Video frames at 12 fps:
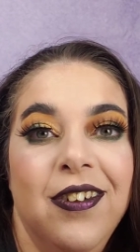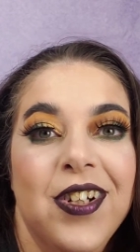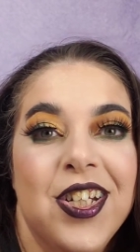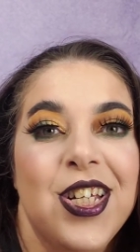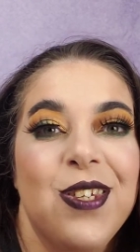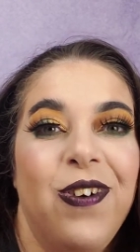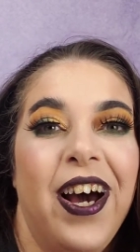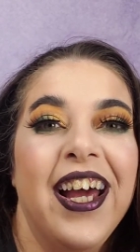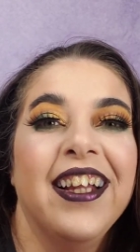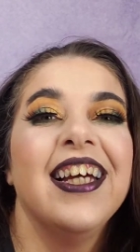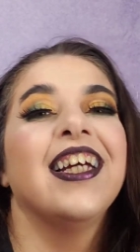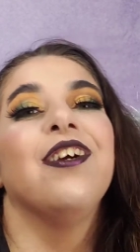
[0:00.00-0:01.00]
which is why
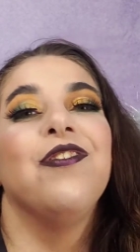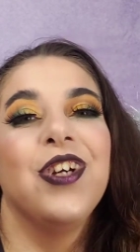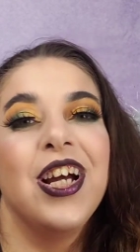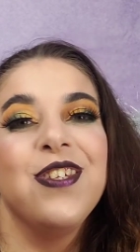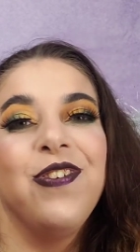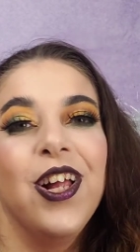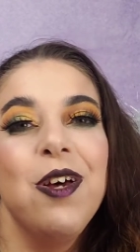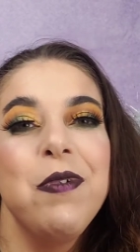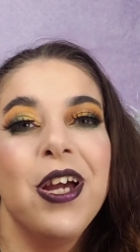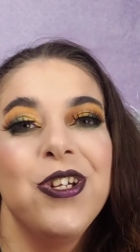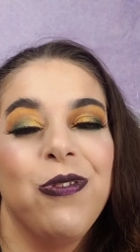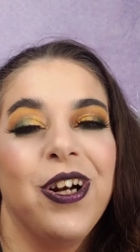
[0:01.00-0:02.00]
like if you guys follow me
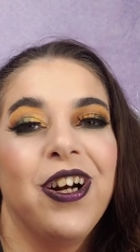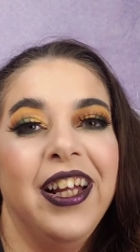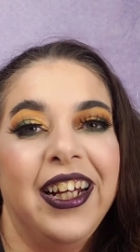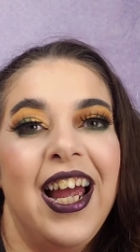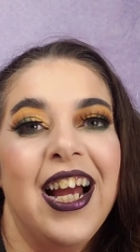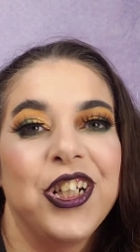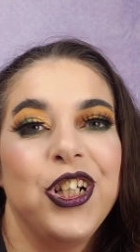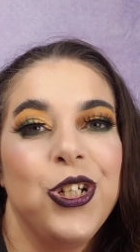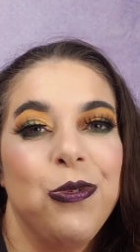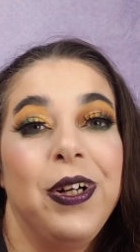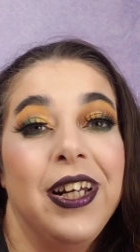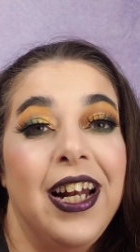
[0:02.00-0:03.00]
on Twitter, like I actually
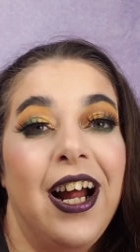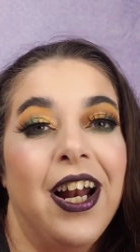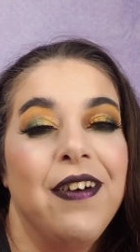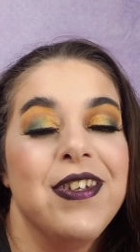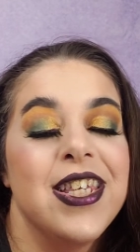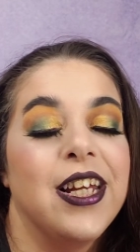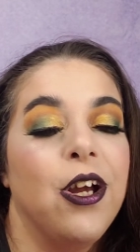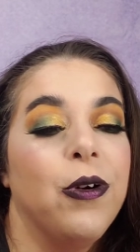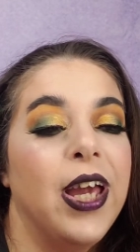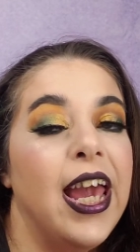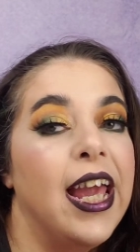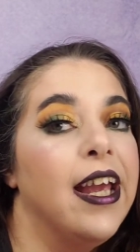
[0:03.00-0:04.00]
tweeted out I was like,
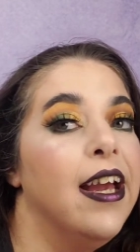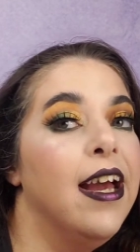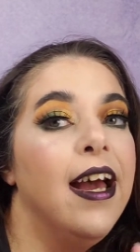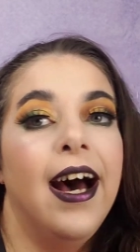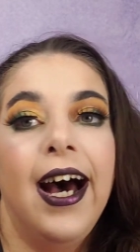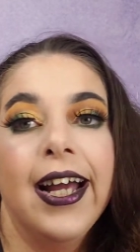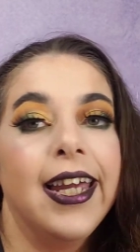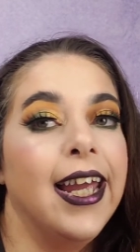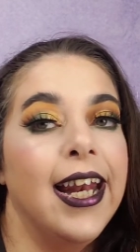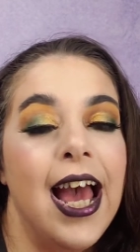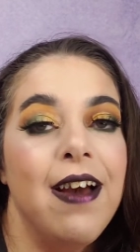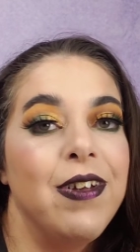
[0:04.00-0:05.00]
"Okay, I
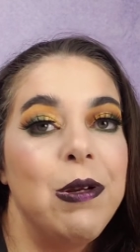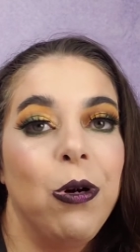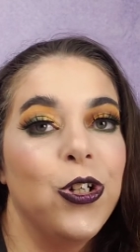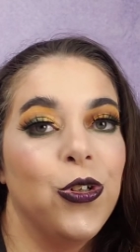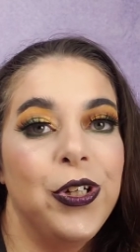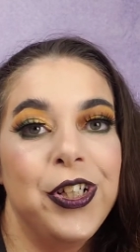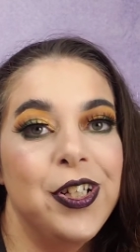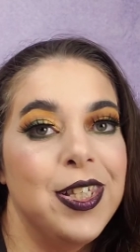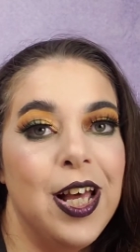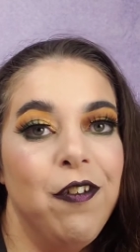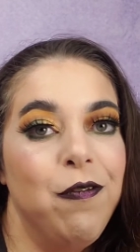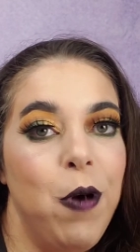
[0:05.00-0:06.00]
can't have any more treat
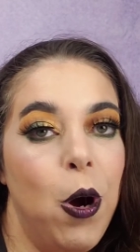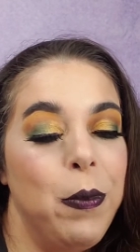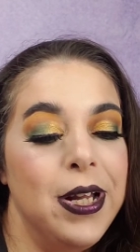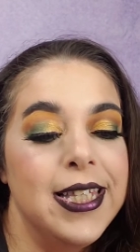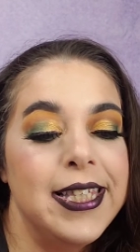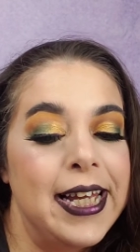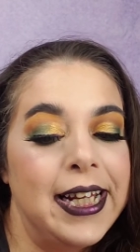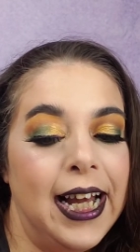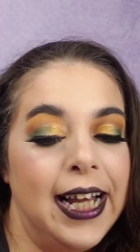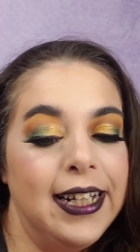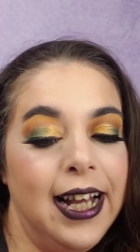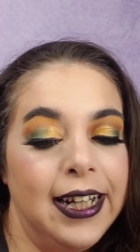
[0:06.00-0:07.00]
yourself moments. Like
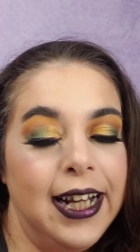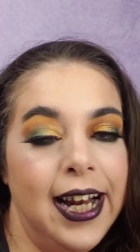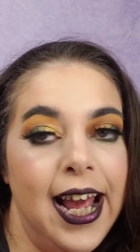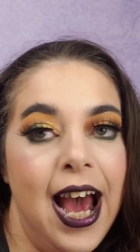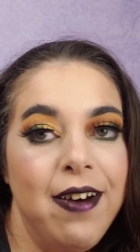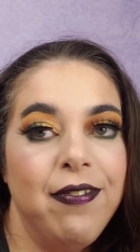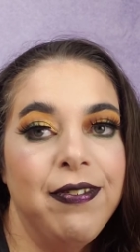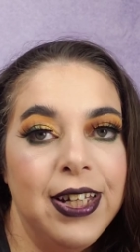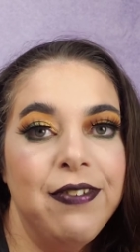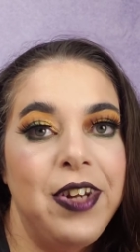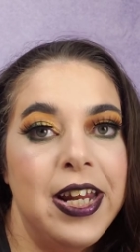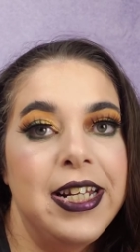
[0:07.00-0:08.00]
I I got to have
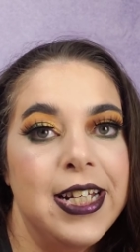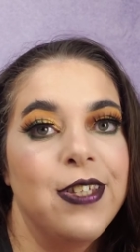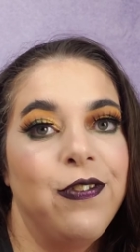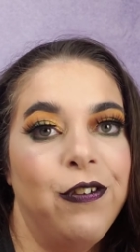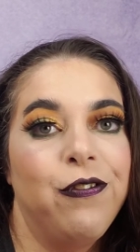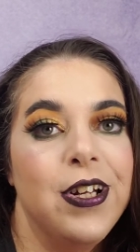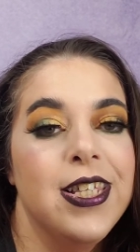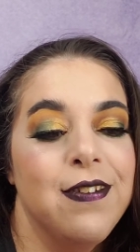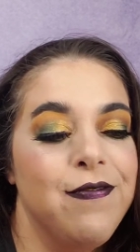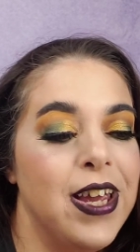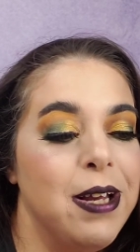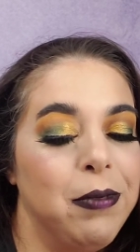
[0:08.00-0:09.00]
gift ideas for friends
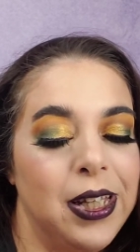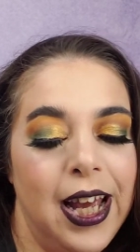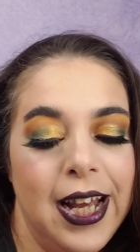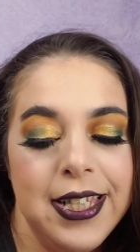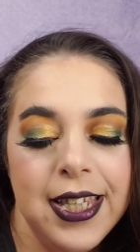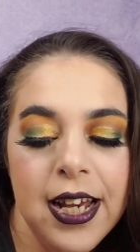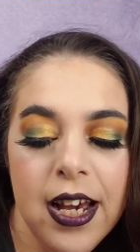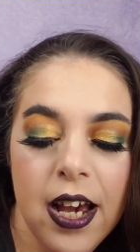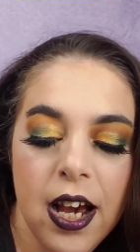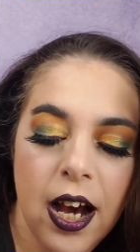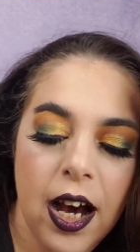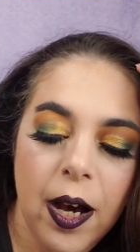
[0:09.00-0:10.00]
and family, guys."
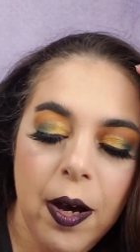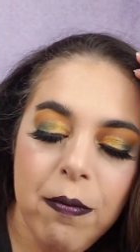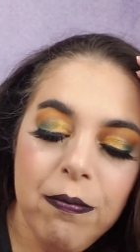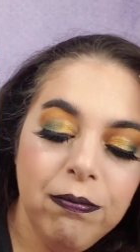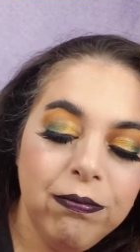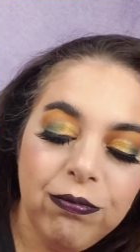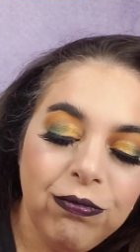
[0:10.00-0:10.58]
Um